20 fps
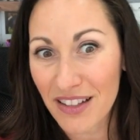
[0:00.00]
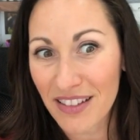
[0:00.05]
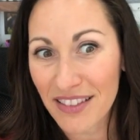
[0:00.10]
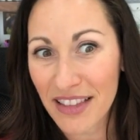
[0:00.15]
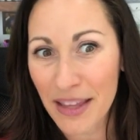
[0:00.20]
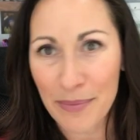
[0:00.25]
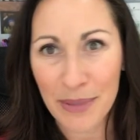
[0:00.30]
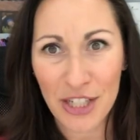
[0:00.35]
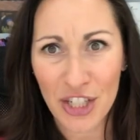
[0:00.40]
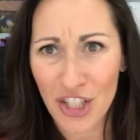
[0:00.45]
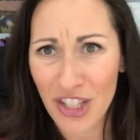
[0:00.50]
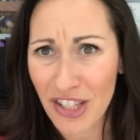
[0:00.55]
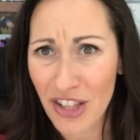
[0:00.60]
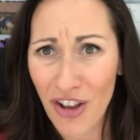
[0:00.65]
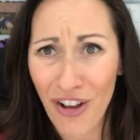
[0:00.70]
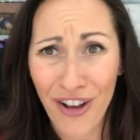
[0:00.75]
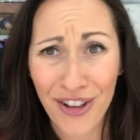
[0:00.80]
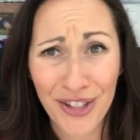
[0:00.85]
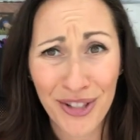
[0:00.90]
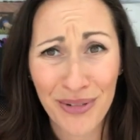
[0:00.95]
Lemon just
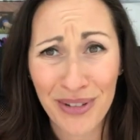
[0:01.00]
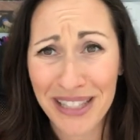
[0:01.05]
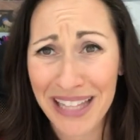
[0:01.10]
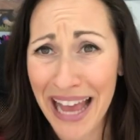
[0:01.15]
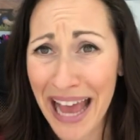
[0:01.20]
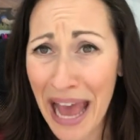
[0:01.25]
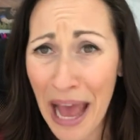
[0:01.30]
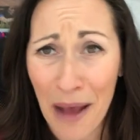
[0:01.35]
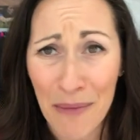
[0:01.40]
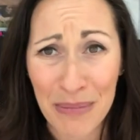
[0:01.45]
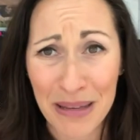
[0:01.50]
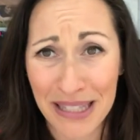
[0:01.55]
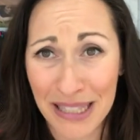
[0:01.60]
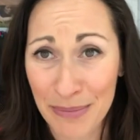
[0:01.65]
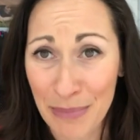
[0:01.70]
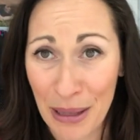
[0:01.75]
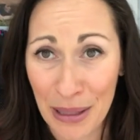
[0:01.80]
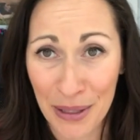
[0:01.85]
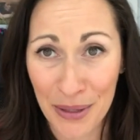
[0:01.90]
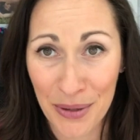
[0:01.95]
also is a happy
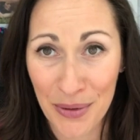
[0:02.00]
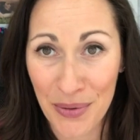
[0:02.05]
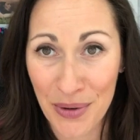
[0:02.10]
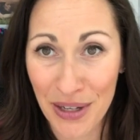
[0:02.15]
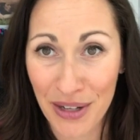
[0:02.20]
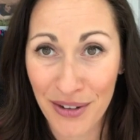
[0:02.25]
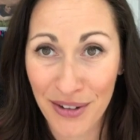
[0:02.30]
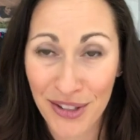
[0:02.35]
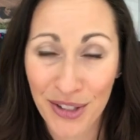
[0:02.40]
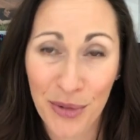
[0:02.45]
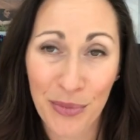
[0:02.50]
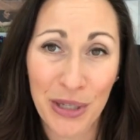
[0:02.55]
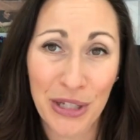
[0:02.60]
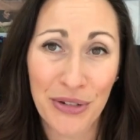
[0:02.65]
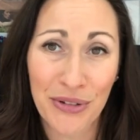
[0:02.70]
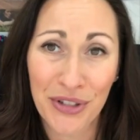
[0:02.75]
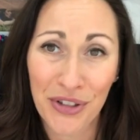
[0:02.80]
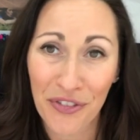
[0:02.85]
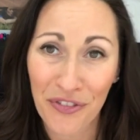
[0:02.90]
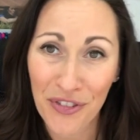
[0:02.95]
smelling oil. So when you
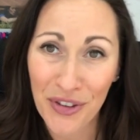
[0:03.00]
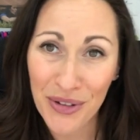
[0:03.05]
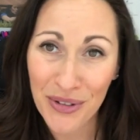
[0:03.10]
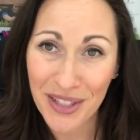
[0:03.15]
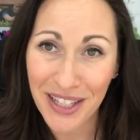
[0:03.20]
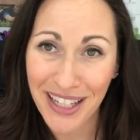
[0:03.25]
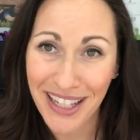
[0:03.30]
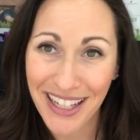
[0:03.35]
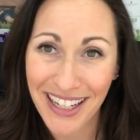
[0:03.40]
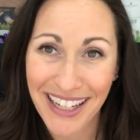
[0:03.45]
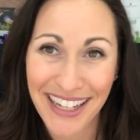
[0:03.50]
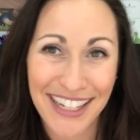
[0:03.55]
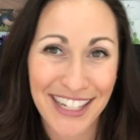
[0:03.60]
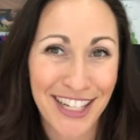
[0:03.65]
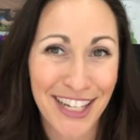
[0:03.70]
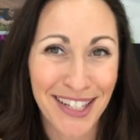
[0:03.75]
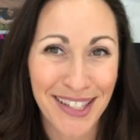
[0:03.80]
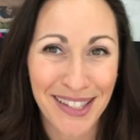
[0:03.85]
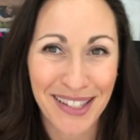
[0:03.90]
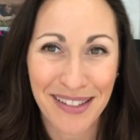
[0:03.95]
diffuse it,
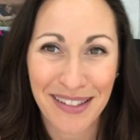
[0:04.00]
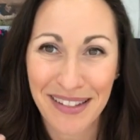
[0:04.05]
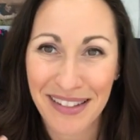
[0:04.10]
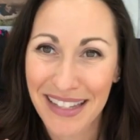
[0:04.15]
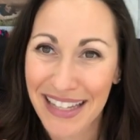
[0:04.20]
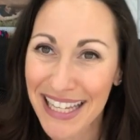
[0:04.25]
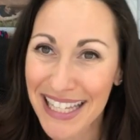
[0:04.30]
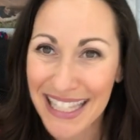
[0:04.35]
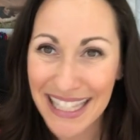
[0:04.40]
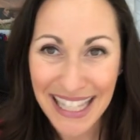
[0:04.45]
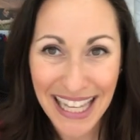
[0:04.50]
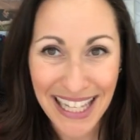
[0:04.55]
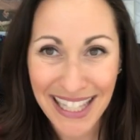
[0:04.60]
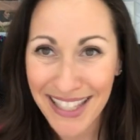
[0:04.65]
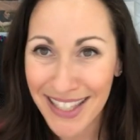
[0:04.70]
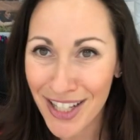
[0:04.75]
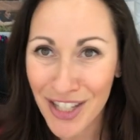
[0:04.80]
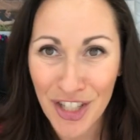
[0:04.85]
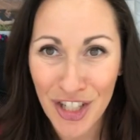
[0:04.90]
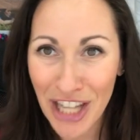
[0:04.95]
it's like
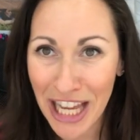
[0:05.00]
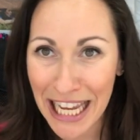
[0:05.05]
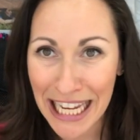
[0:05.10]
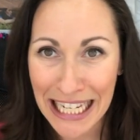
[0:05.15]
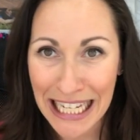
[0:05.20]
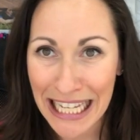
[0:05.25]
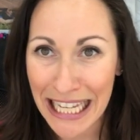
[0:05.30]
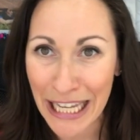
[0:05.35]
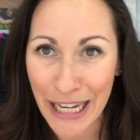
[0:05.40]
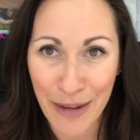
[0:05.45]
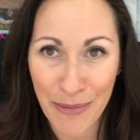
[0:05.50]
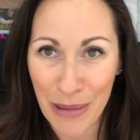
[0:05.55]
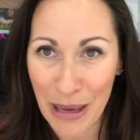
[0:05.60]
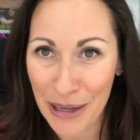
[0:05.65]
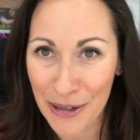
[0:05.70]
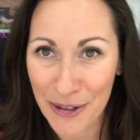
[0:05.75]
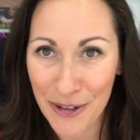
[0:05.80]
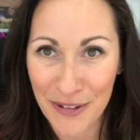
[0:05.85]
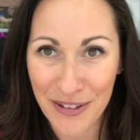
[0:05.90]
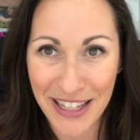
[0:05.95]
sunshine in a
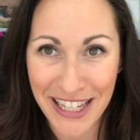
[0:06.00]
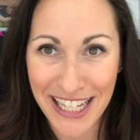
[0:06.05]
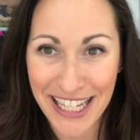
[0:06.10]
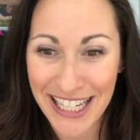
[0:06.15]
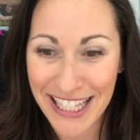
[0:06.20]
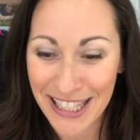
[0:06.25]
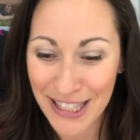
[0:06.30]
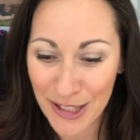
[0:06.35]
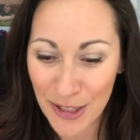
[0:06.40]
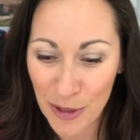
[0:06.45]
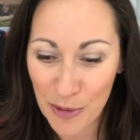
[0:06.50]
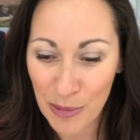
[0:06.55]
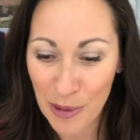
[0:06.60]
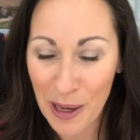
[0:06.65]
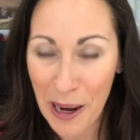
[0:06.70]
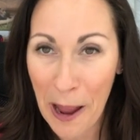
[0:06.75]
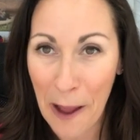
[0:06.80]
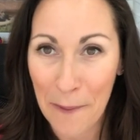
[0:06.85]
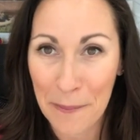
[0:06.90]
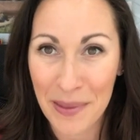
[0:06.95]
bottle. It is super
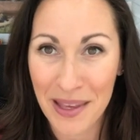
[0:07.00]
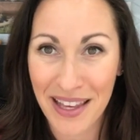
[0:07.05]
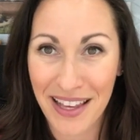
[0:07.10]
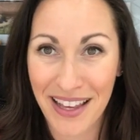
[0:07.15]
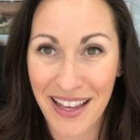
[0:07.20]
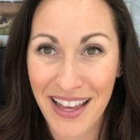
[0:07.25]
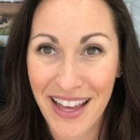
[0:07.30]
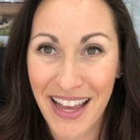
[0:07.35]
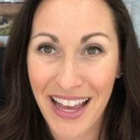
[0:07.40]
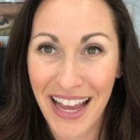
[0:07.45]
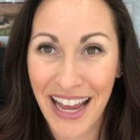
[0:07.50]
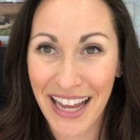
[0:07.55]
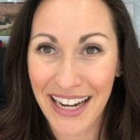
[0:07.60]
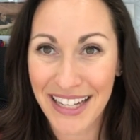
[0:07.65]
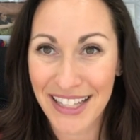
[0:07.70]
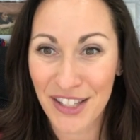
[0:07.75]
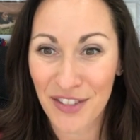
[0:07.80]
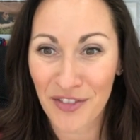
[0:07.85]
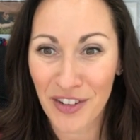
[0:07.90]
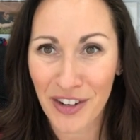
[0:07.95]
happy, and
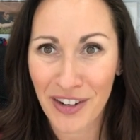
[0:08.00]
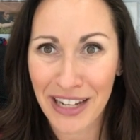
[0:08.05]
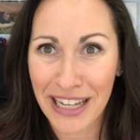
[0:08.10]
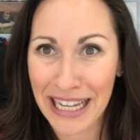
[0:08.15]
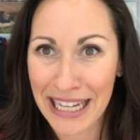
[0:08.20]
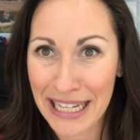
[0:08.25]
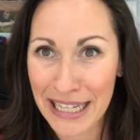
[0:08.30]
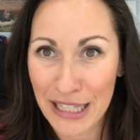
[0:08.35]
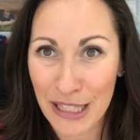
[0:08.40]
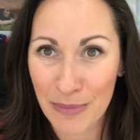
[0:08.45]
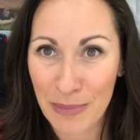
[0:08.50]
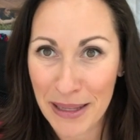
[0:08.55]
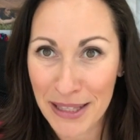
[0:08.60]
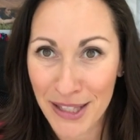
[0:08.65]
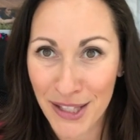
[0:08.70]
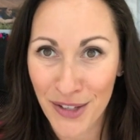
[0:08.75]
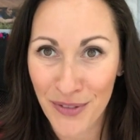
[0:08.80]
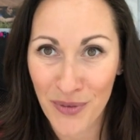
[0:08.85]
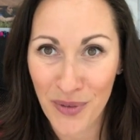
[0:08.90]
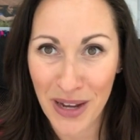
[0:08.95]
it's a very
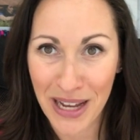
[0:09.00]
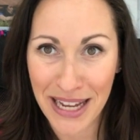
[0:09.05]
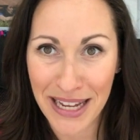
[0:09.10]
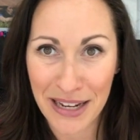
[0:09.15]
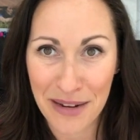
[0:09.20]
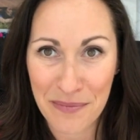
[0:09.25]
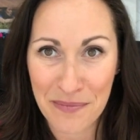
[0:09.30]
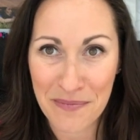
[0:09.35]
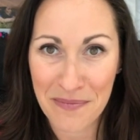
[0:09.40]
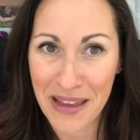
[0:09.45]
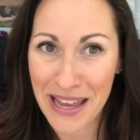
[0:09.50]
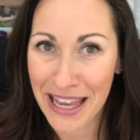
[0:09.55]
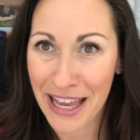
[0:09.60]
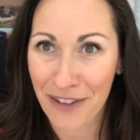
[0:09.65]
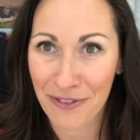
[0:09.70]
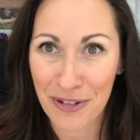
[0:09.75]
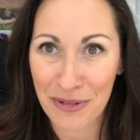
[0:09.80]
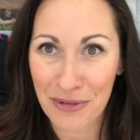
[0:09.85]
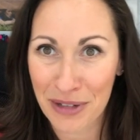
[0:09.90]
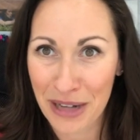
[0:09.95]
inexpensive way to make
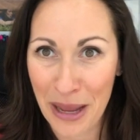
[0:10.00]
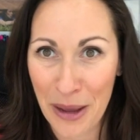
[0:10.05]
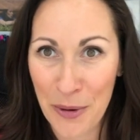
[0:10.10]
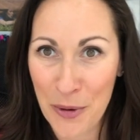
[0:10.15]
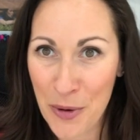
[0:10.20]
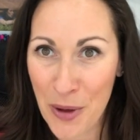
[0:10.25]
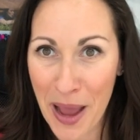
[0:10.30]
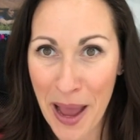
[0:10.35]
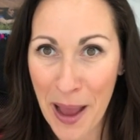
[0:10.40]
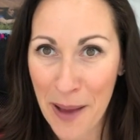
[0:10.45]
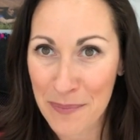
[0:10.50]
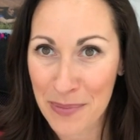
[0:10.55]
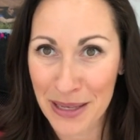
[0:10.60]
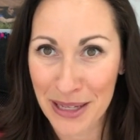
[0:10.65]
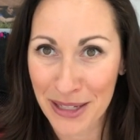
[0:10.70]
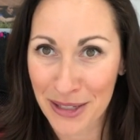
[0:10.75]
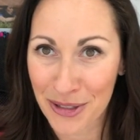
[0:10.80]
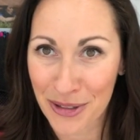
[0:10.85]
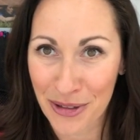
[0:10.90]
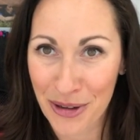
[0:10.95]
everyone happy
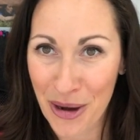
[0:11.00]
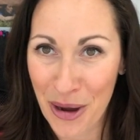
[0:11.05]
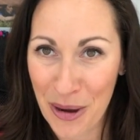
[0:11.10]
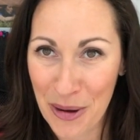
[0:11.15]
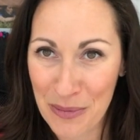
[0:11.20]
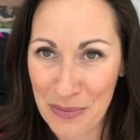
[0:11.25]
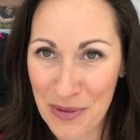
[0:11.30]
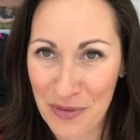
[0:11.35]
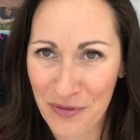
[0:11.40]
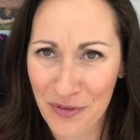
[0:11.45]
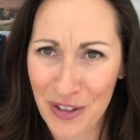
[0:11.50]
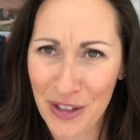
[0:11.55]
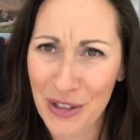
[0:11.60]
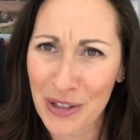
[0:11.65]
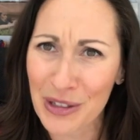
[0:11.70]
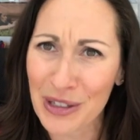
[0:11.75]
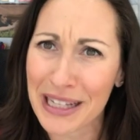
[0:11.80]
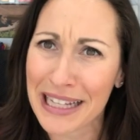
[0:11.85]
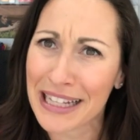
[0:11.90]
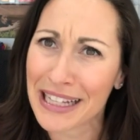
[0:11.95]
in your home and
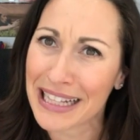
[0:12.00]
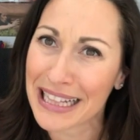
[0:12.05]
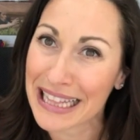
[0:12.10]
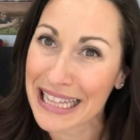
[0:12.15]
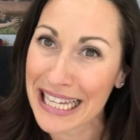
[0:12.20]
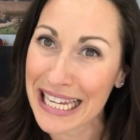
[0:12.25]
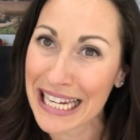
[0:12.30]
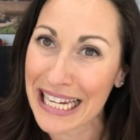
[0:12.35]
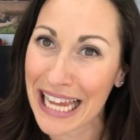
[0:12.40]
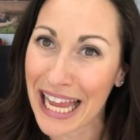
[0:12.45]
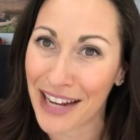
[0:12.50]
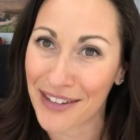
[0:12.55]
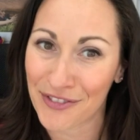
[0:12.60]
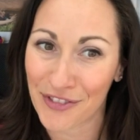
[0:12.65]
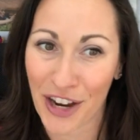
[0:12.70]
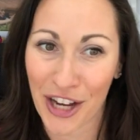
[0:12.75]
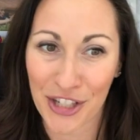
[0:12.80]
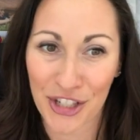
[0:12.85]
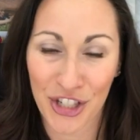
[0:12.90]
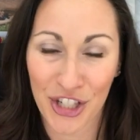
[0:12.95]
feel clean and
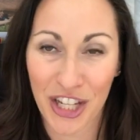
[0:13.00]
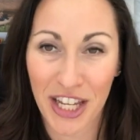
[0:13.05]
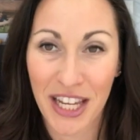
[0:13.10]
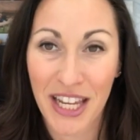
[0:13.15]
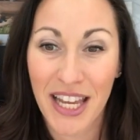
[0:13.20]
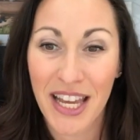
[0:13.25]
fresh.